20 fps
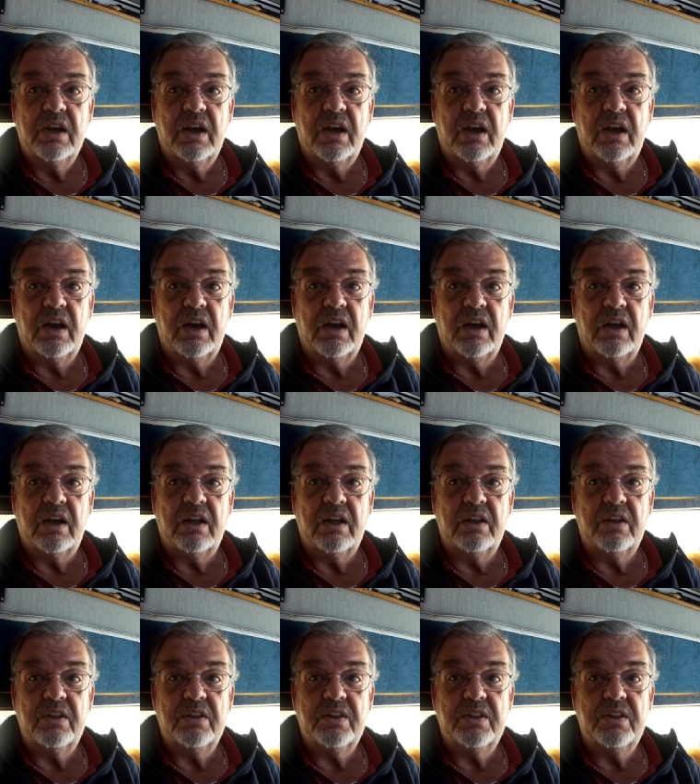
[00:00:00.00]
uh,
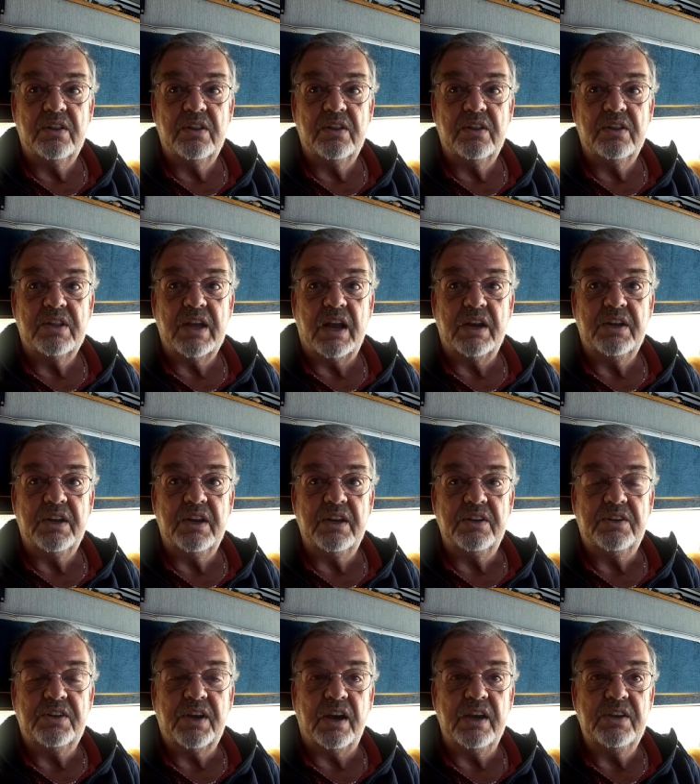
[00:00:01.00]
that
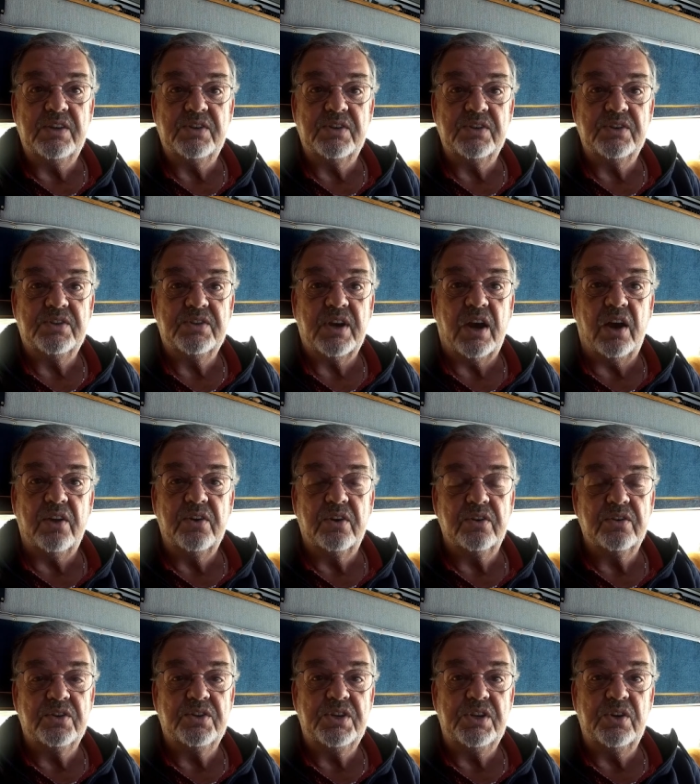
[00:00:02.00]
entices
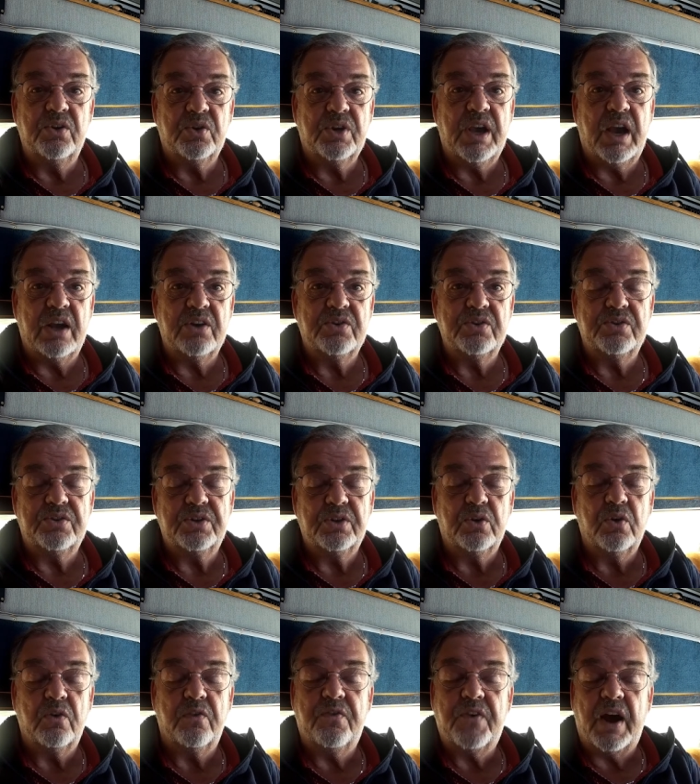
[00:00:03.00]
other geocaches to
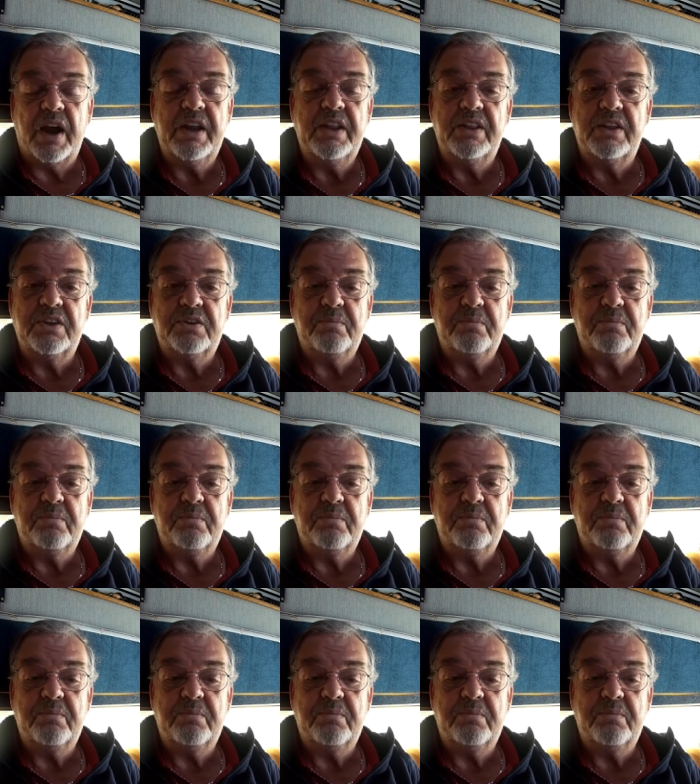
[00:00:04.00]
go find this